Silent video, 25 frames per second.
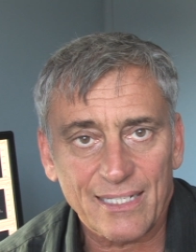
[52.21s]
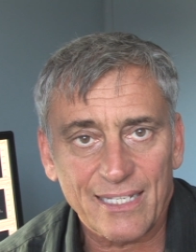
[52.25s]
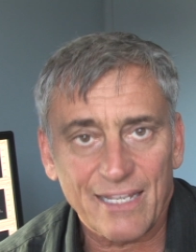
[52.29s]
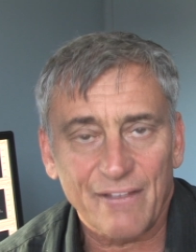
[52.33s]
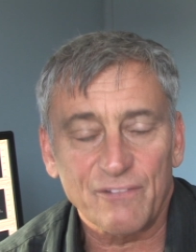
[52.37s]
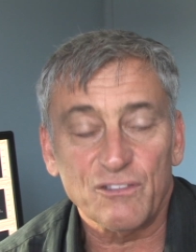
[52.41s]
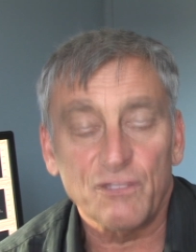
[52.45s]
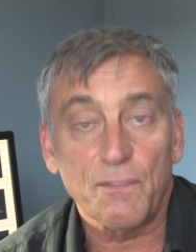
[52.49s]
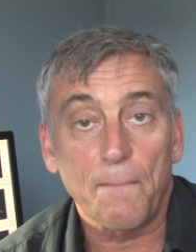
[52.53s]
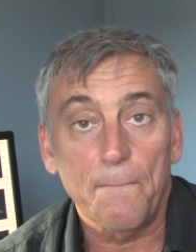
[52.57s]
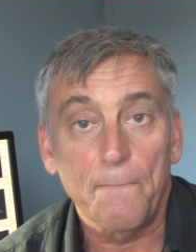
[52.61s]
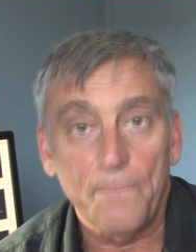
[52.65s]

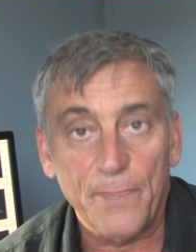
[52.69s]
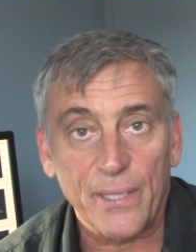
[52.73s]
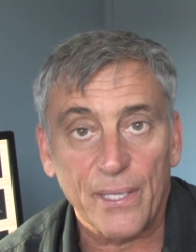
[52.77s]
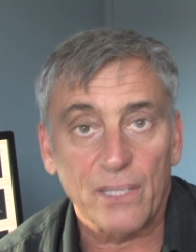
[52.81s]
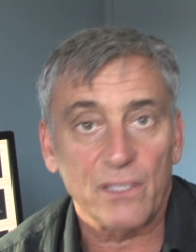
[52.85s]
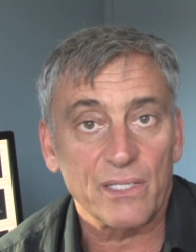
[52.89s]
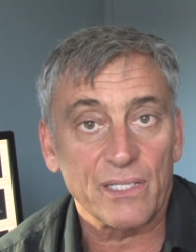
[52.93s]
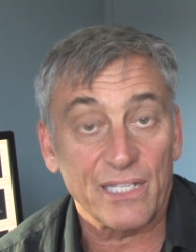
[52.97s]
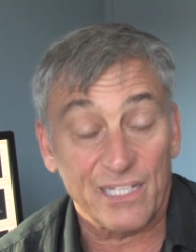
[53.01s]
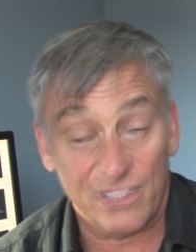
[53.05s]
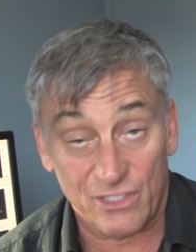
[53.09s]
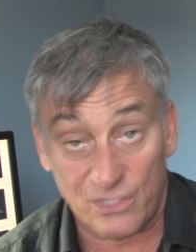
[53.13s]
gives
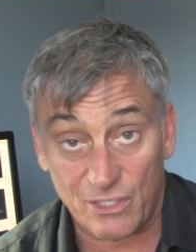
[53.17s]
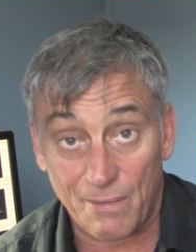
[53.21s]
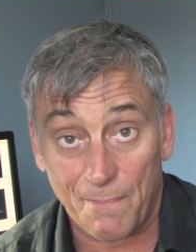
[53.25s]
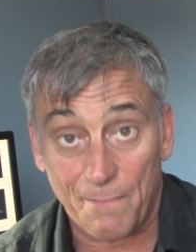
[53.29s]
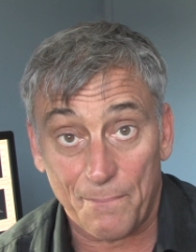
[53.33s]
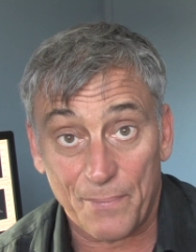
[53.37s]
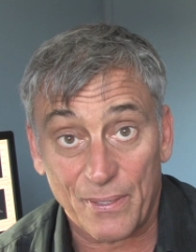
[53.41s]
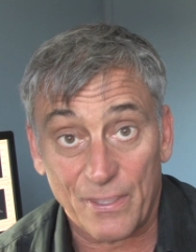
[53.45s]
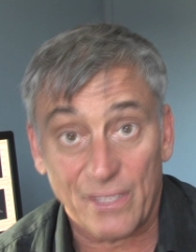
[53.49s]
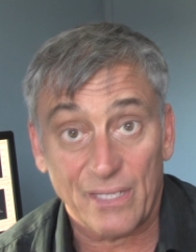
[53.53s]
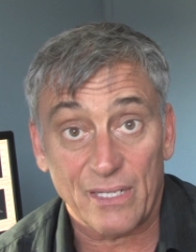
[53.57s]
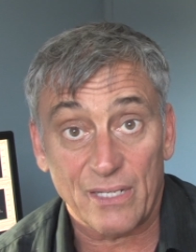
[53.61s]
billions and
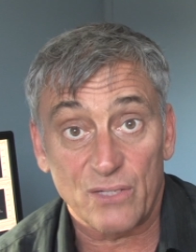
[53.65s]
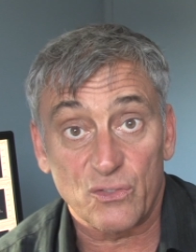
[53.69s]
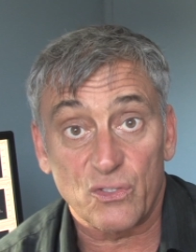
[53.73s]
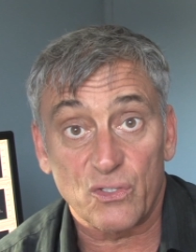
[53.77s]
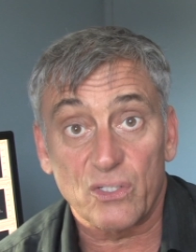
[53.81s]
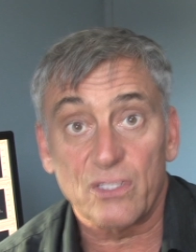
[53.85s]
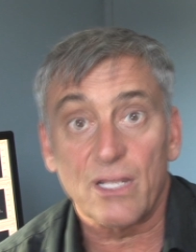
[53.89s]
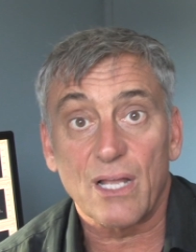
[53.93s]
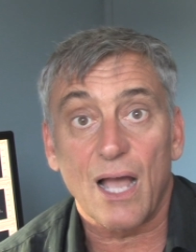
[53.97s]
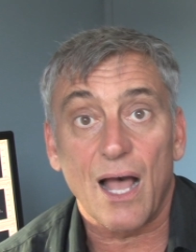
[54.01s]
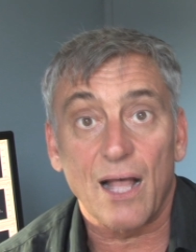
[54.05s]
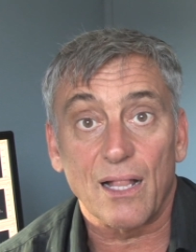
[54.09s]
billions
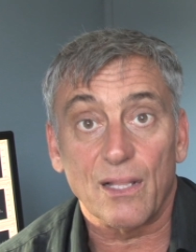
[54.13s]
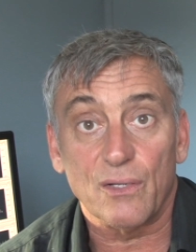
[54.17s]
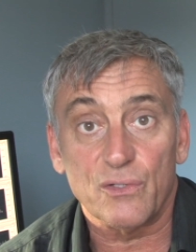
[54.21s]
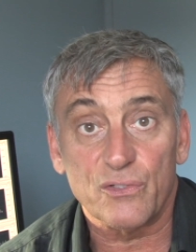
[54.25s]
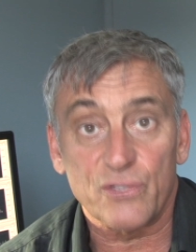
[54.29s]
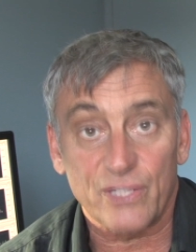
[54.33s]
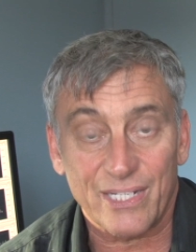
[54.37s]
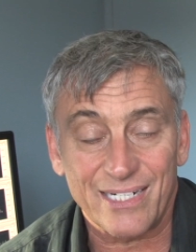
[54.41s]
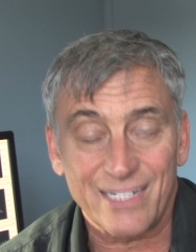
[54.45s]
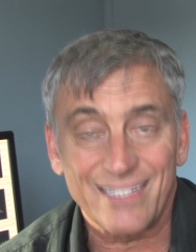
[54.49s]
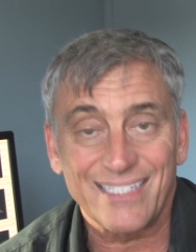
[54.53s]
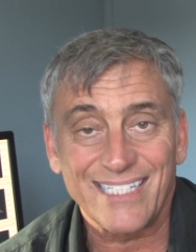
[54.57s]
of
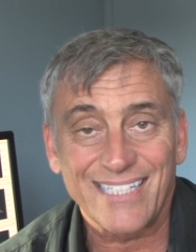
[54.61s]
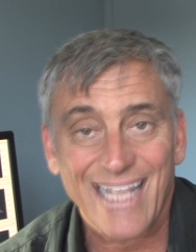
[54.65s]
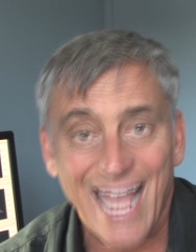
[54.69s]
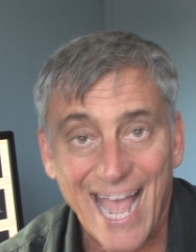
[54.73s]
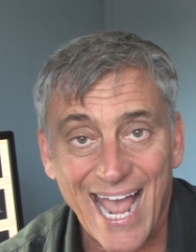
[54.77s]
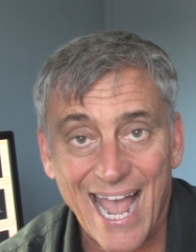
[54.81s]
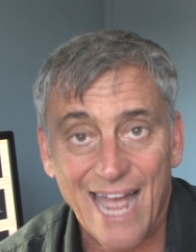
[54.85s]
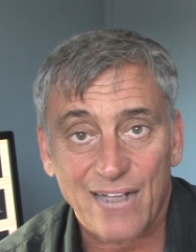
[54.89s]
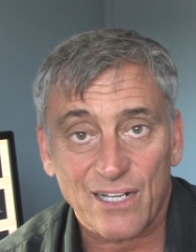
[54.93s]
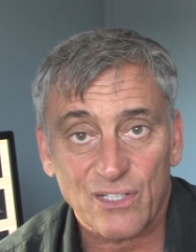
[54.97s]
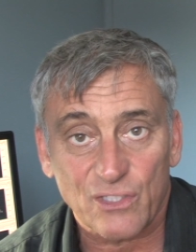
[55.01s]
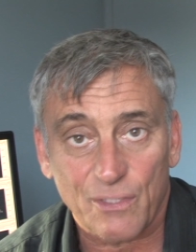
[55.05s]
dollars in
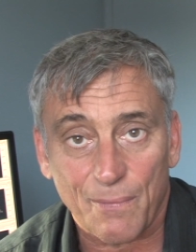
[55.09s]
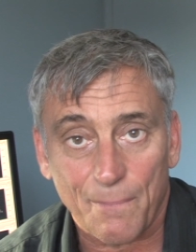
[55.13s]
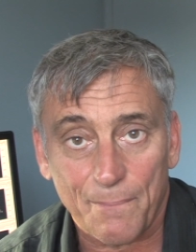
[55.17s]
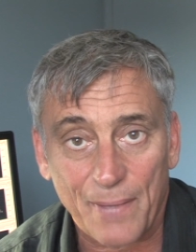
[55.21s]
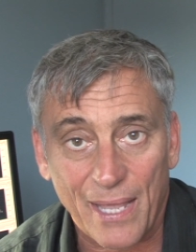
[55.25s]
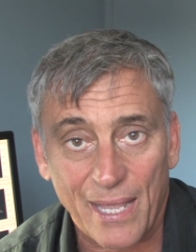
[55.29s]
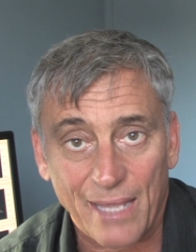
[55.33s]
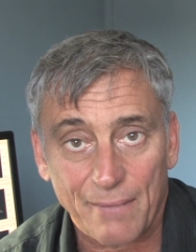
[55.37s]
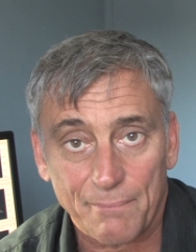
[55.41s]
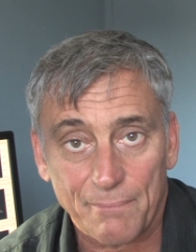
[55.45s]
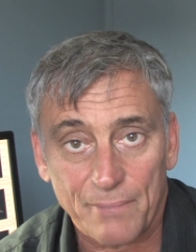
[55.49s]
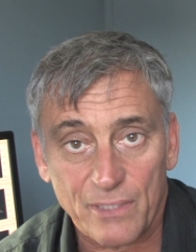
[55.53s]
tax
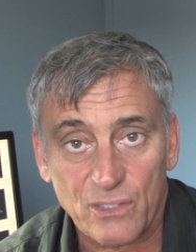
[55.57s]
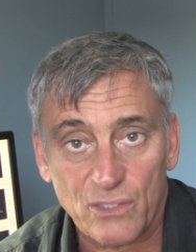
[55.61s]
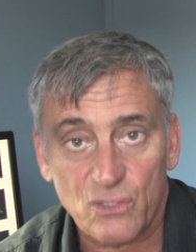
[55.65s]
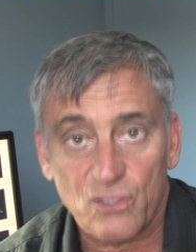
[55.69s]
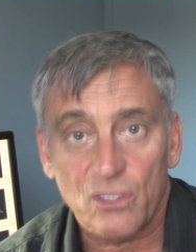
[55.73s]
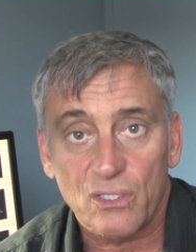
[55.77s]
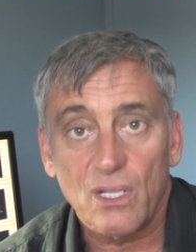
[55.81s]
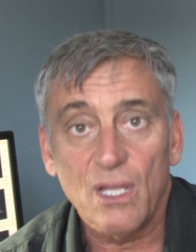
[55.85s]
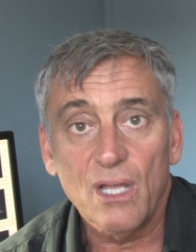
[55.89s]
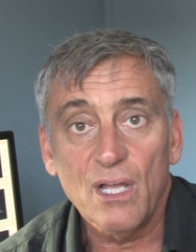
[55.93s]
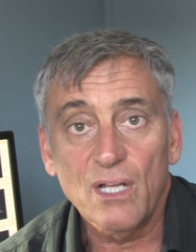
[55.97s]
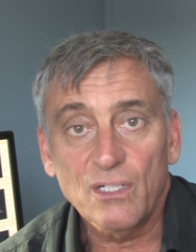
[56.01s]
abatements